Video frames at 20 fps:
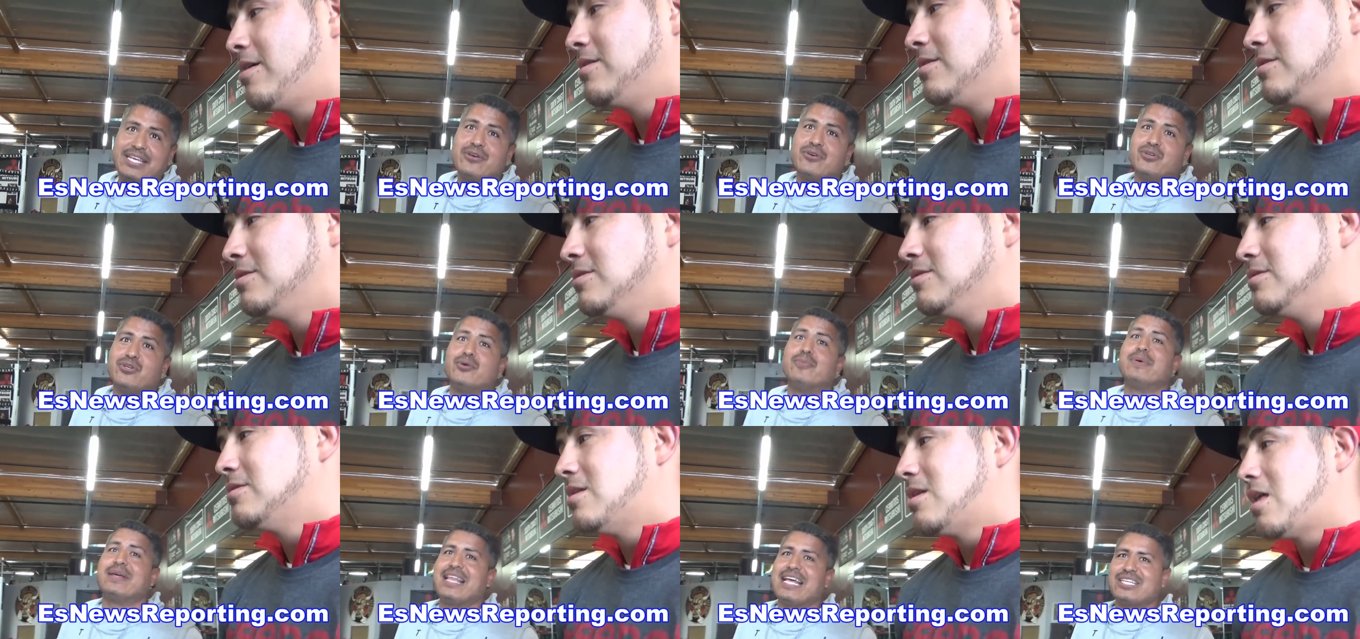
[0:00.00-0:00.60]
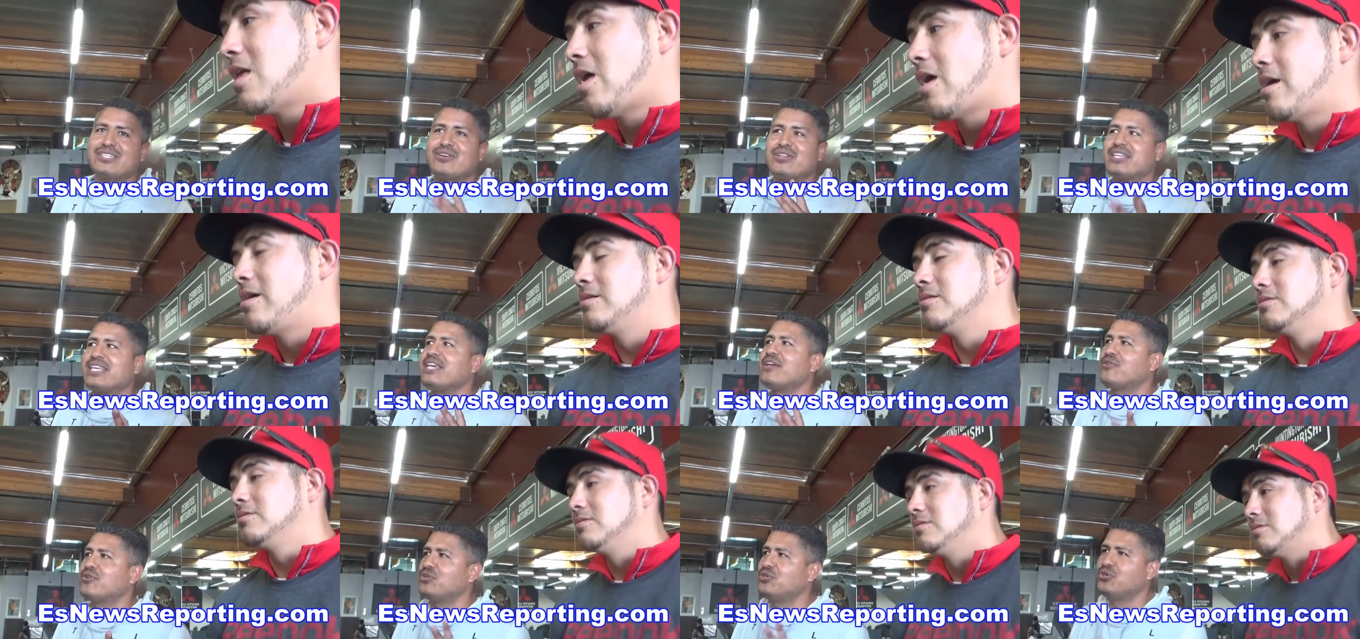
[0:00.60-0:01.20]
Speaker 1: think he'll do. But that's the
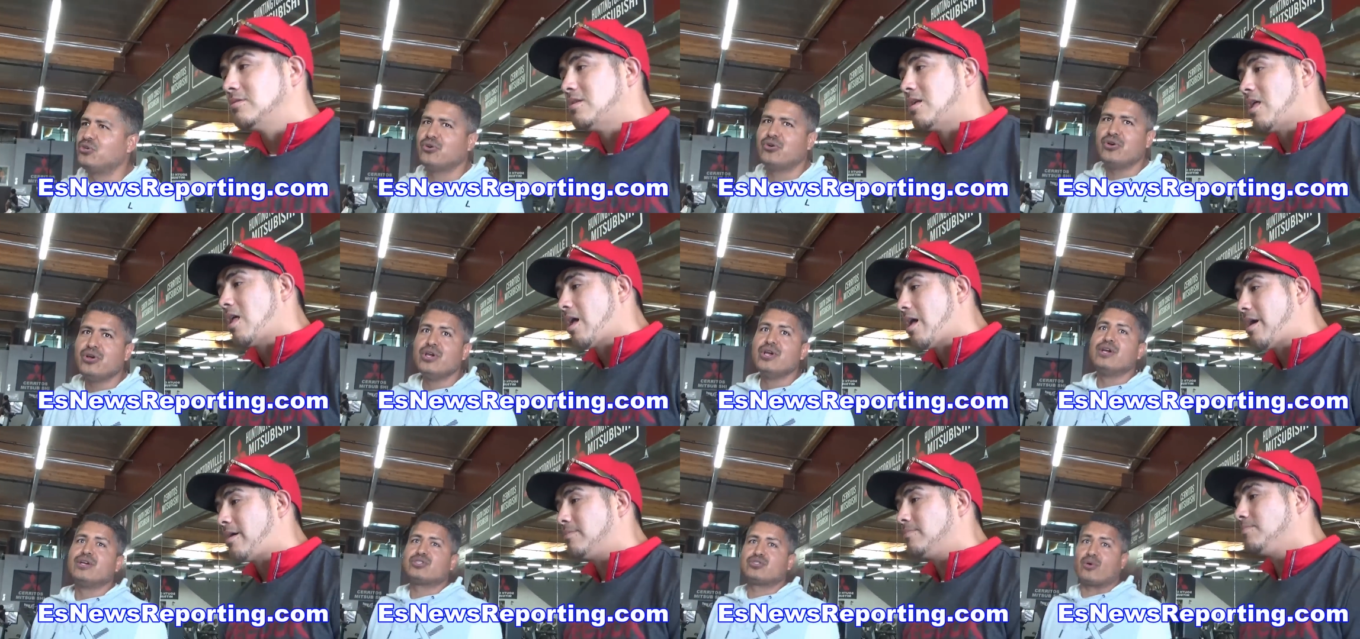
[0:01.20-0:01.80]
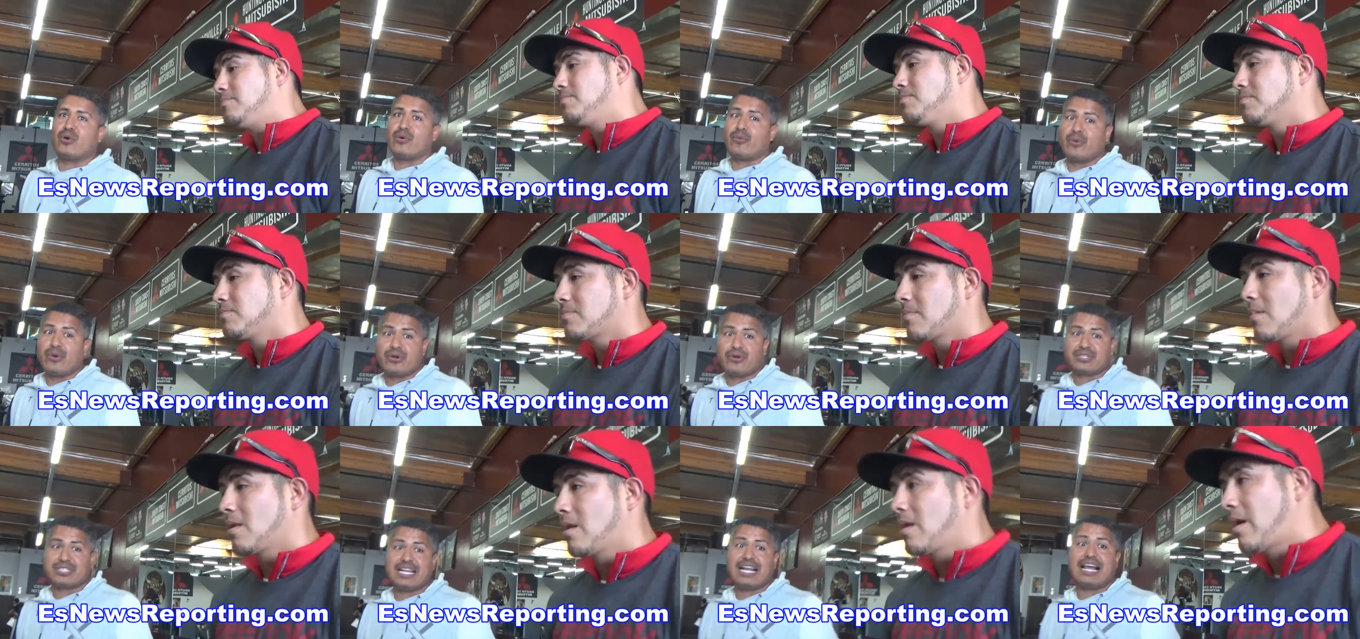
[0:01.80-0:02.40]
only thing he could do. So
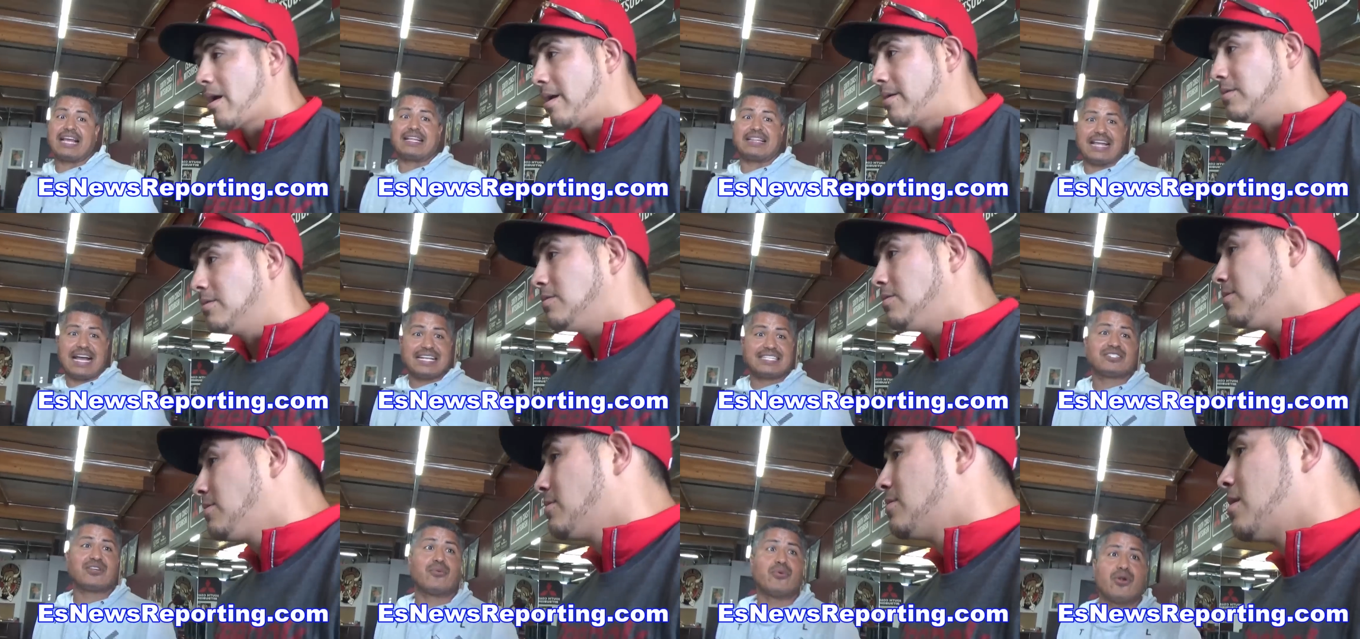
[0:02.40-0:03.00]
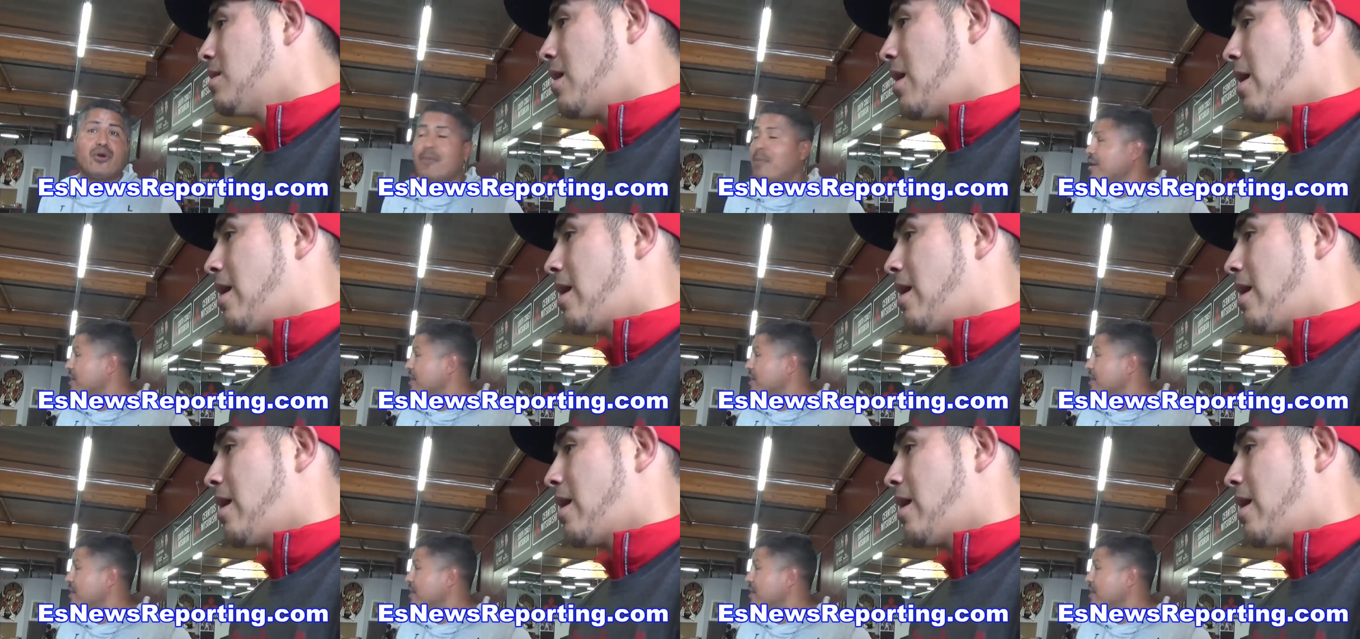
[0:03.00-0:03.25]
we could say like, "That's the real